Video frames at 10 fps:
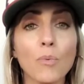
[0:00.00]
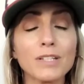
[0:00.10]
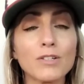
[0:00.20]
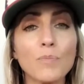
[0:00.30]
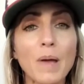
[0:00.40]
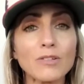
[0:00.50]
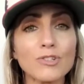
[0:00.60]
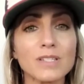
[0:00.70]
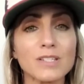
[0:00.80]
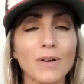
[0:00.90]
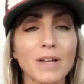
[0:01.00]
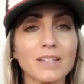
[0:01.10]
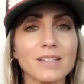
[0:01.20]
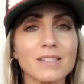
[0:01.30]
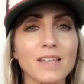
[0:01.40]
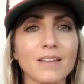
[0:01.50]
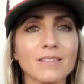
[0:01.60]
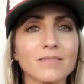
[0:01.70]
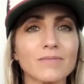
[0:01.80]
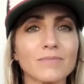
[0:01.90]
What new boundaries do I need to
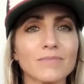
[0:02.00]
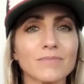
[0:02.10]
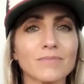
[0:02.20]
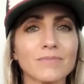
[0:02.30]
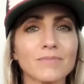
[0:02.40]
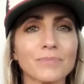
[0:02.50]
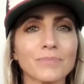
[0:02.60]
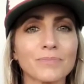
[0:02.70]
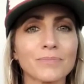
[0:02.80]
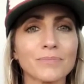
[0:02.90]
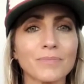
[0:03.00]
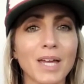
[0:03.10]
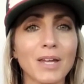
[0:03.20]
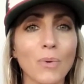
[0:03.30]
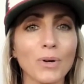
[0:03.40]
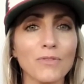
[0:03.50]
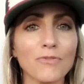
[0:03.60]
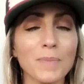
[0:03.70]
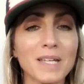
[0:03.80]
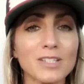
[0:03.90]
set in order
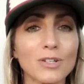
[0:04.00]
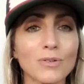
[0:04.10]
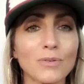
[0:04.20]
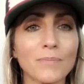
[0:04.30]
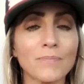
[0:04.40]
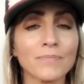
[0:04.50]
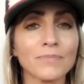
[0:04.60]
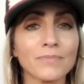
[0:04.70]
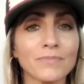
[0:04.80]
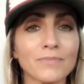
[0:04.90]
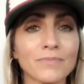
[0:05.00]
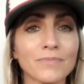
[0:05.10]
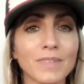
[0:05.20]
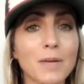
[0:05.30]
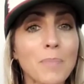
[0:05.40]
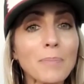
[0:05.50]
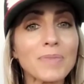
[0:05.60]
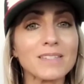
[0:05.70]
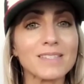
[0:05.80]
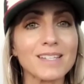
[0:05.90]
for me to keep
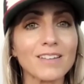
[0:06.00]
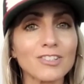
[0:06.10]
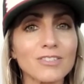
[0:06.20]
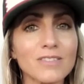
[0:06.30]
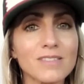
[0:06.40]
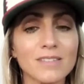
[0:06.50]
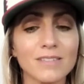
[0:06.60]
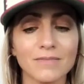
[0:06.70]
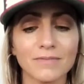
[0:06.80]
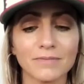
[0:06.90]
up these standards?